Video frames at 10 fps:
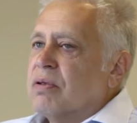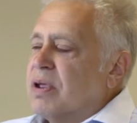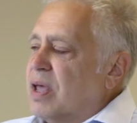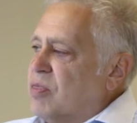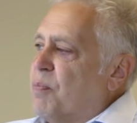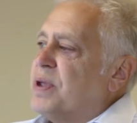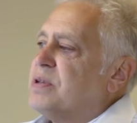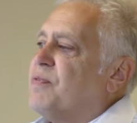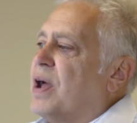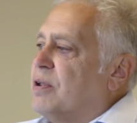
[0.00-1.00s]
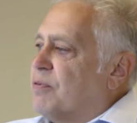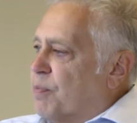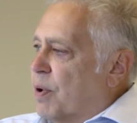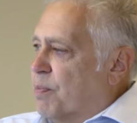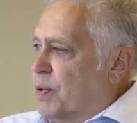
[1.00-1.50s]
get the best value
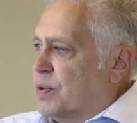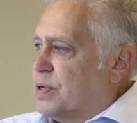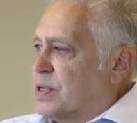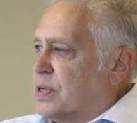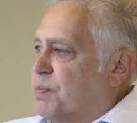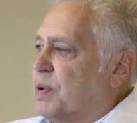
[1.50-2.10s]
for my purchases,